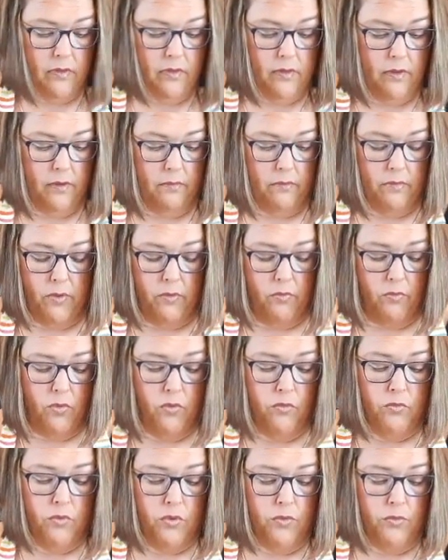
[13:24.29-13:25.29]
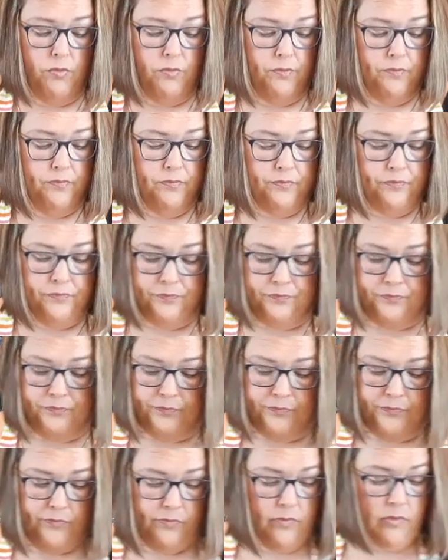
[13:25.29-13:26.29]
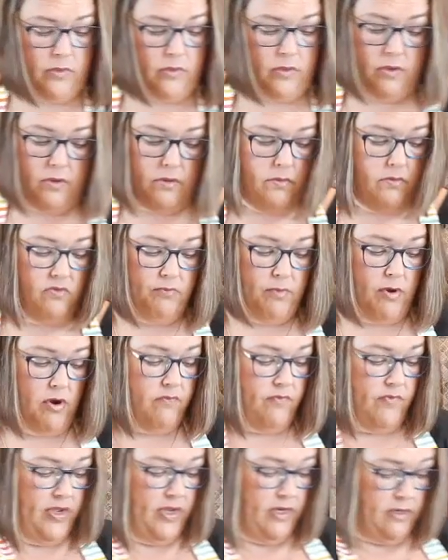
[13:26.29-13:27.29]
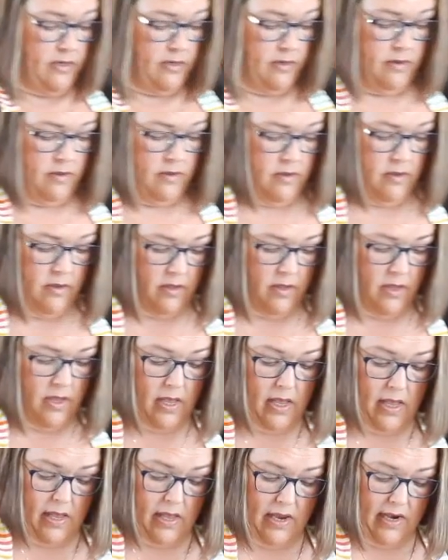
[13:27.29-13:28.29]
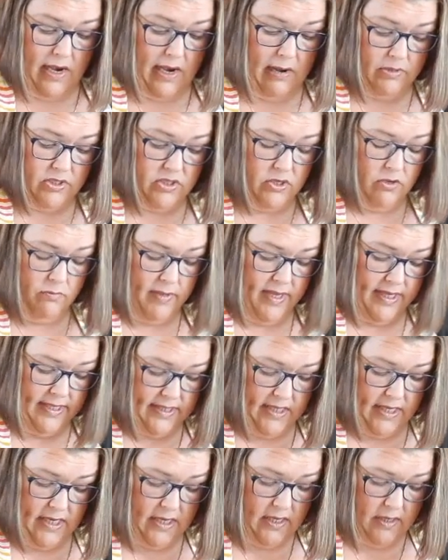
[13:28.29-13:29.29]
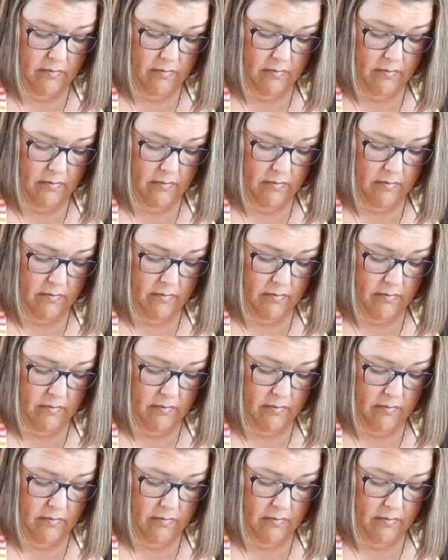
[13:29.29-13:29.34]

Boom, boom, boom. Perfect. Now I'm just going to mix it up.